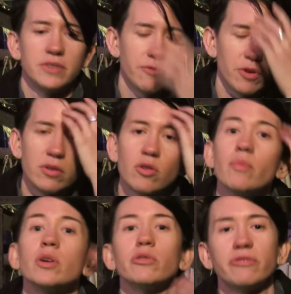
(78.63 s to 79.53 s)
of different
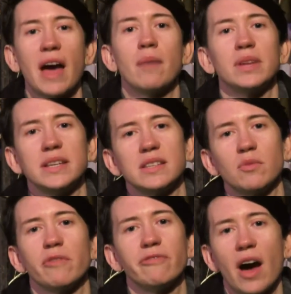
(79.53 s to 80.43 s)
criminal families
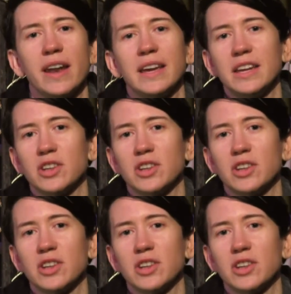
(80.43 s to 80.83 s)
that were fighting